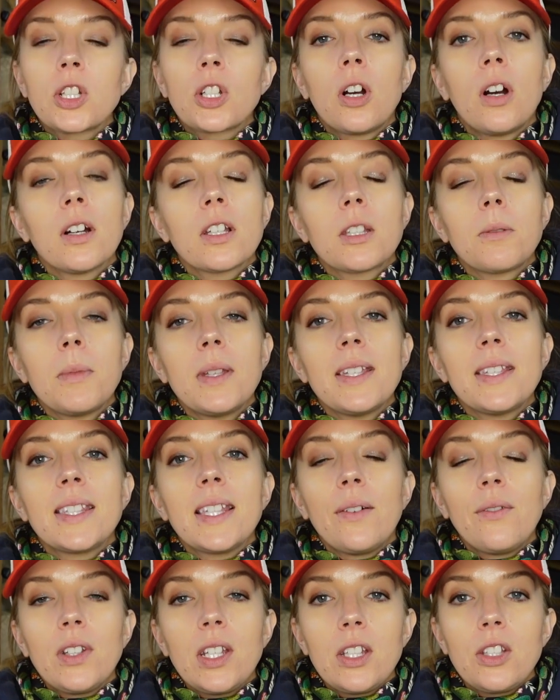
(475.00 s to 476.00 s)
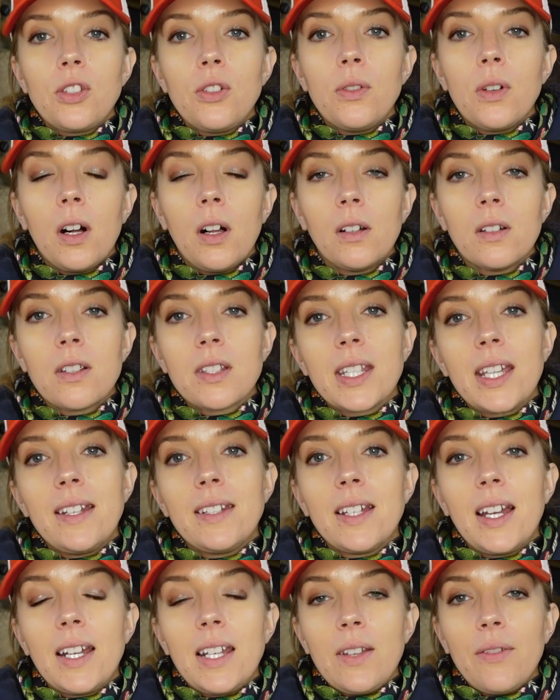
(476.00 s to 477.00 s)
cost me
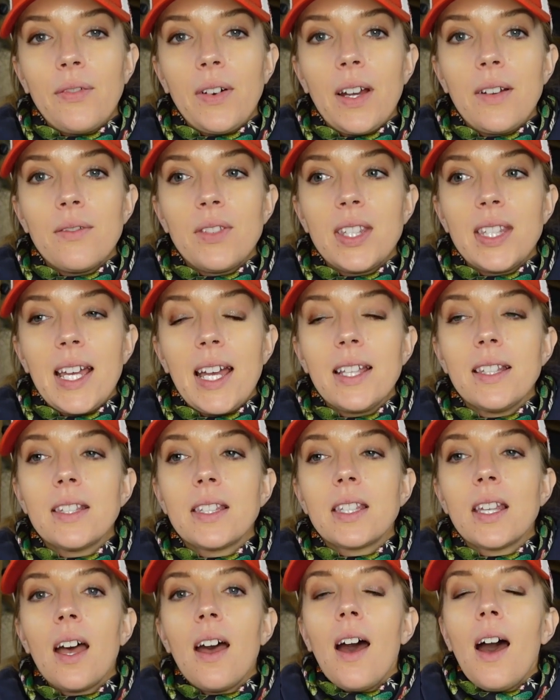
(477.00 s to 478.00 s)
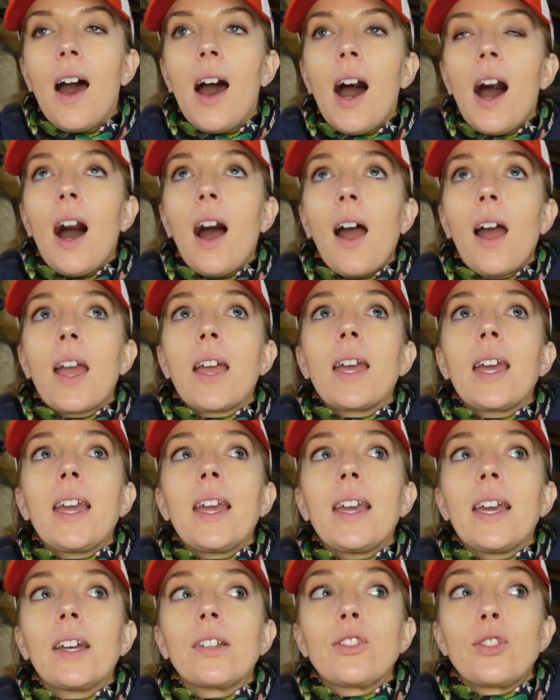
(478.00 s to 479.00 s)
$72.95. I
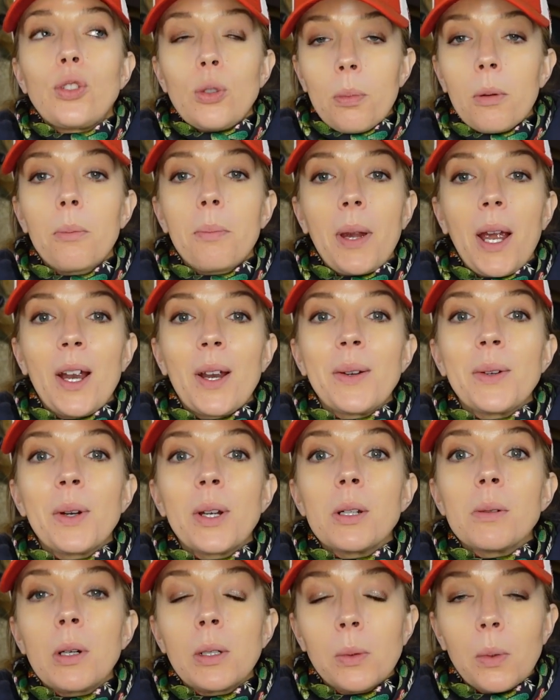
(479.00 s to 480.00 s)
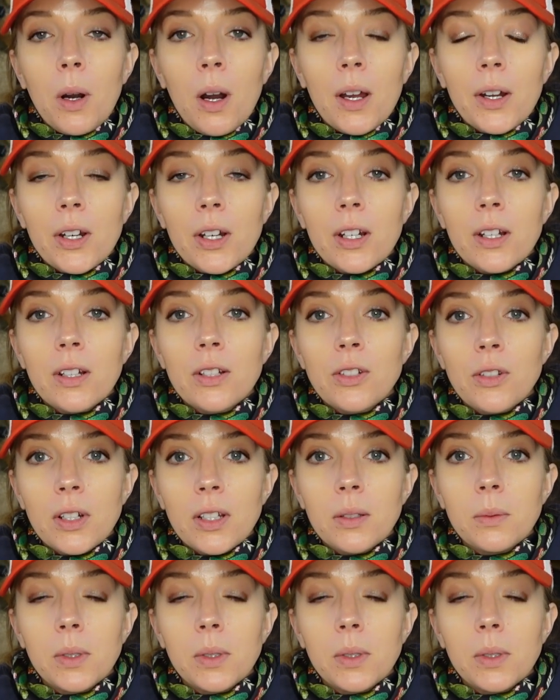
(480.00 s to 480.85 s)
get super paranoid about water during the